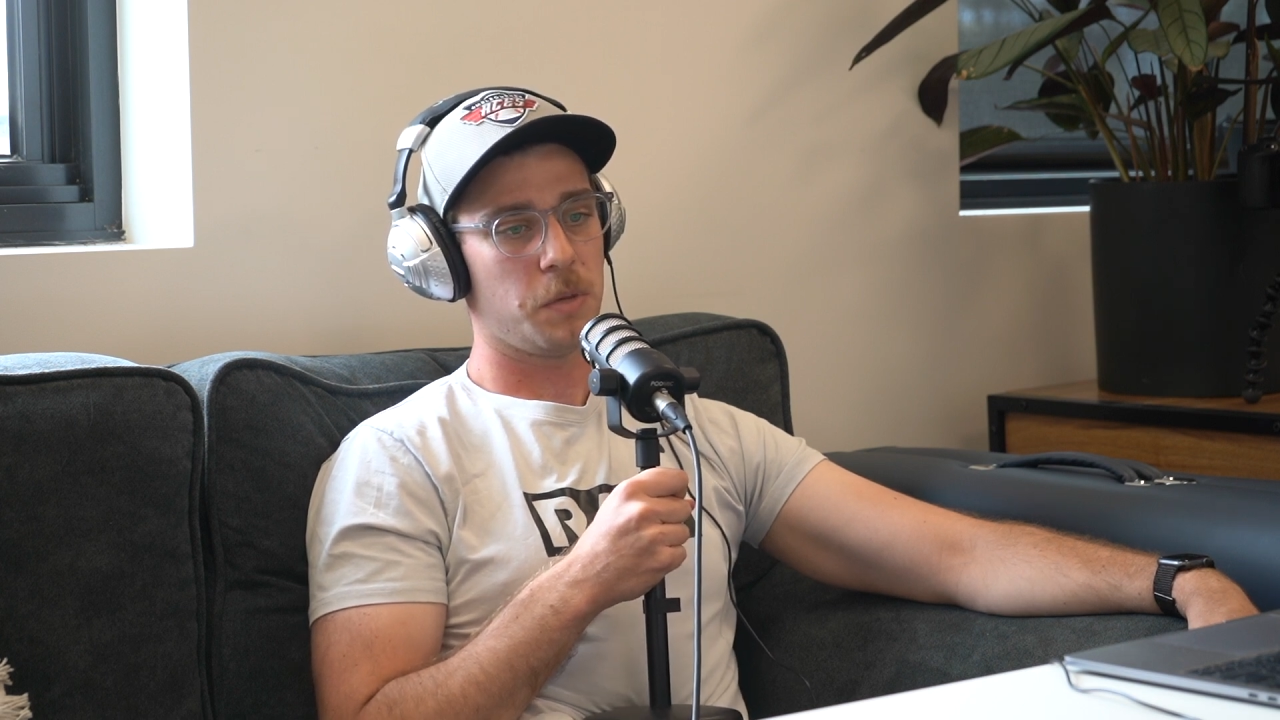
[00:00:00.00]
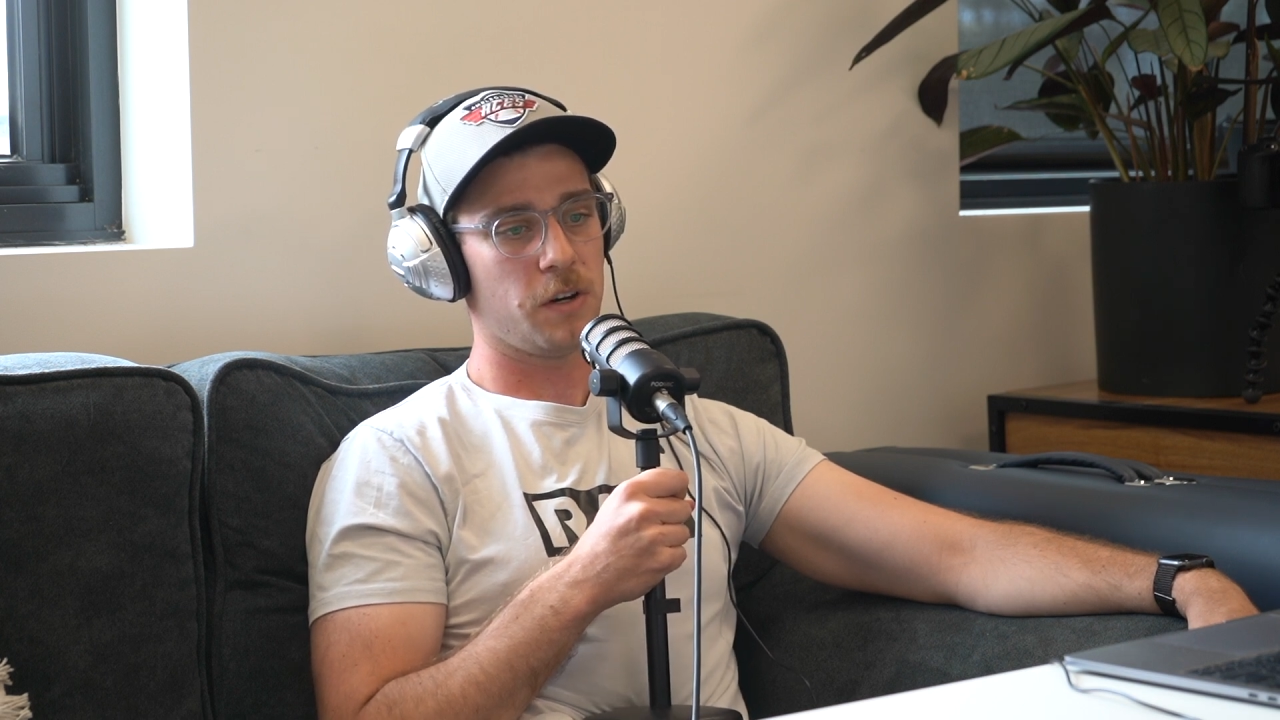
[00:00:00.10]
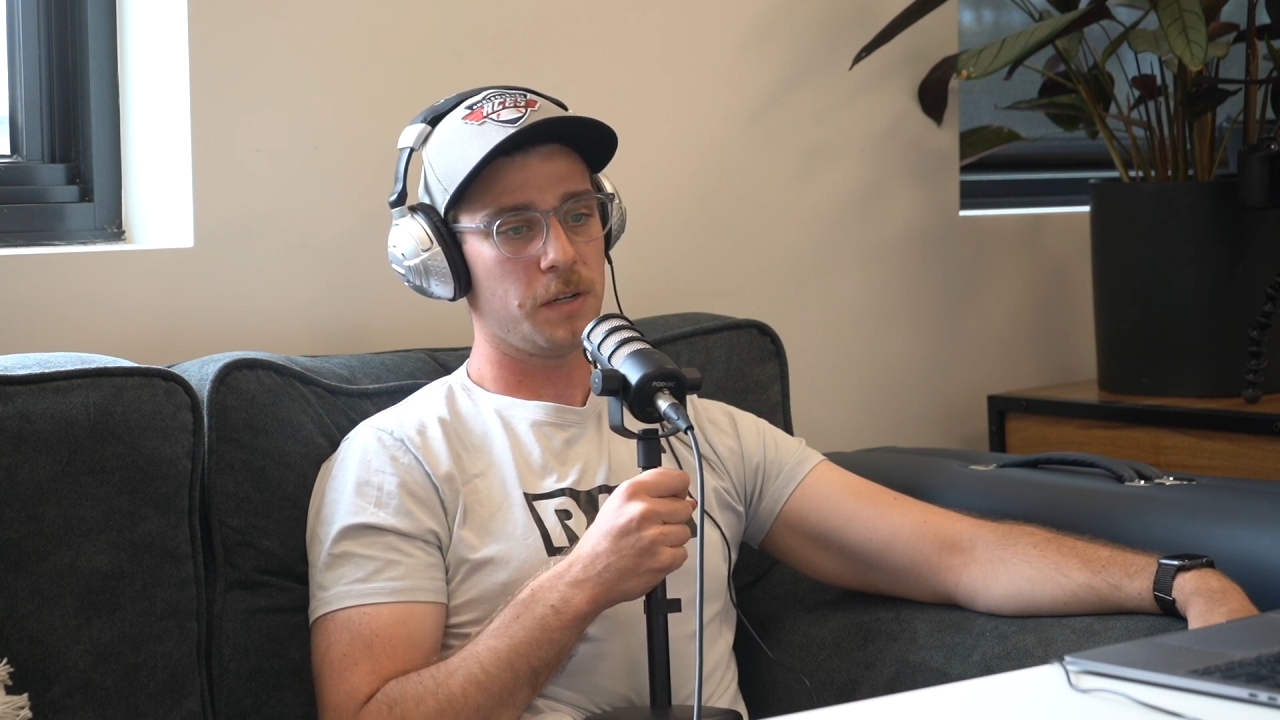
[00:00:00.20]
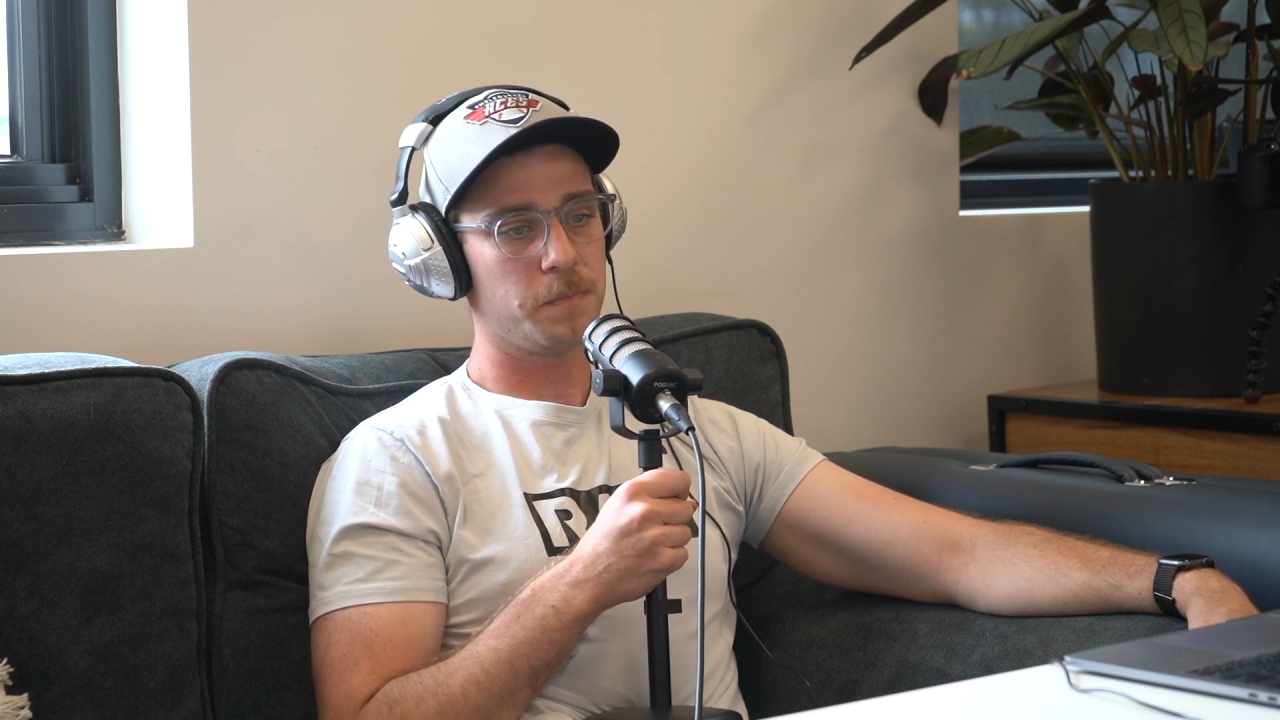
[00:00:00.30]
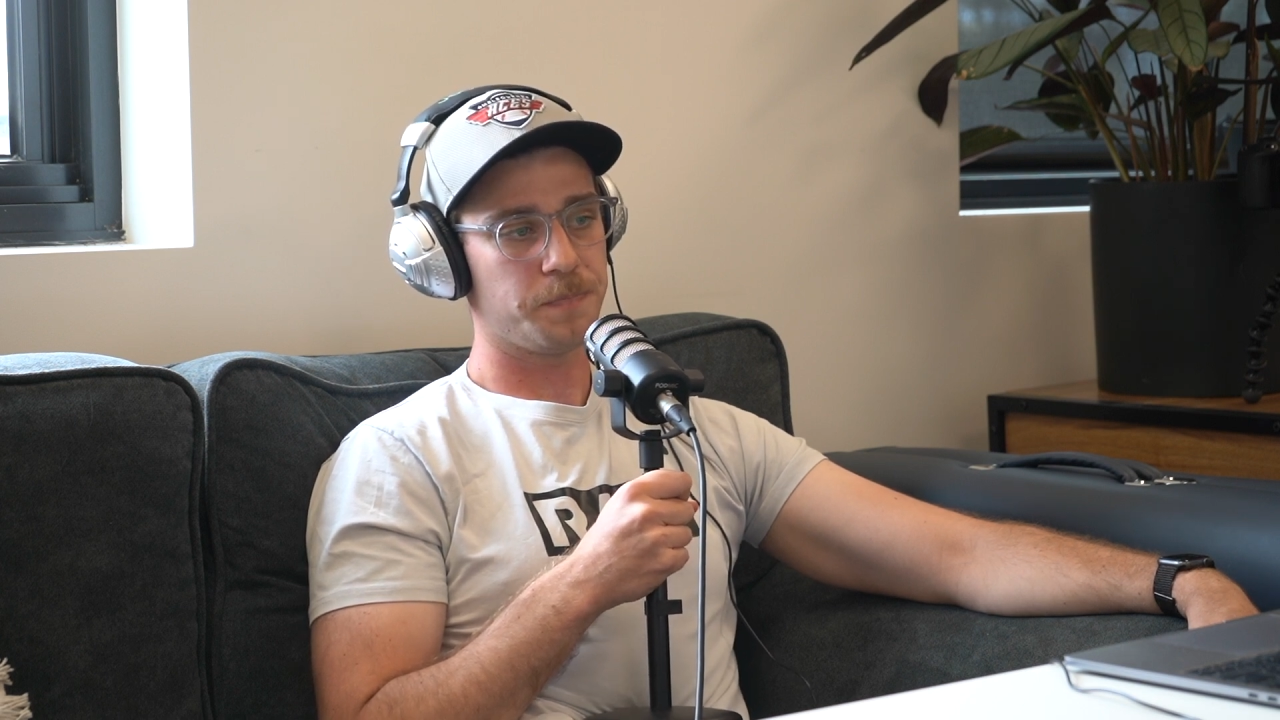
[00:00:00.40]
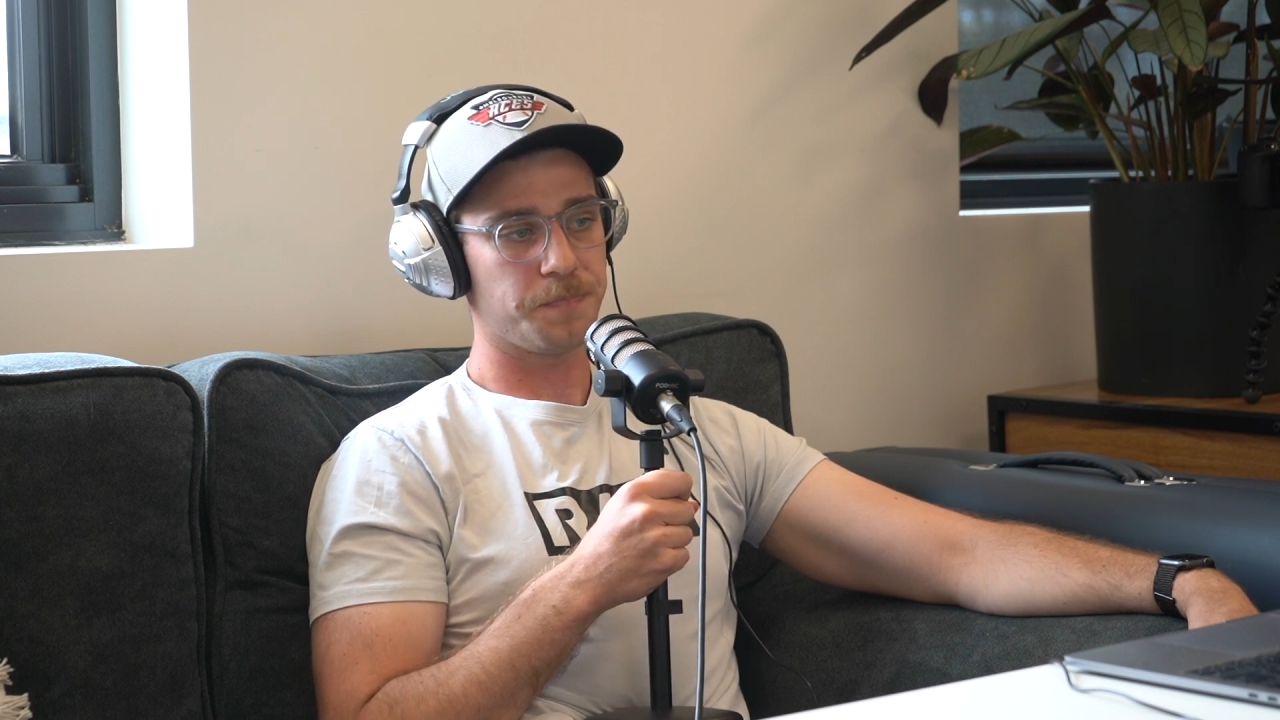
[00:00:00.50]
period.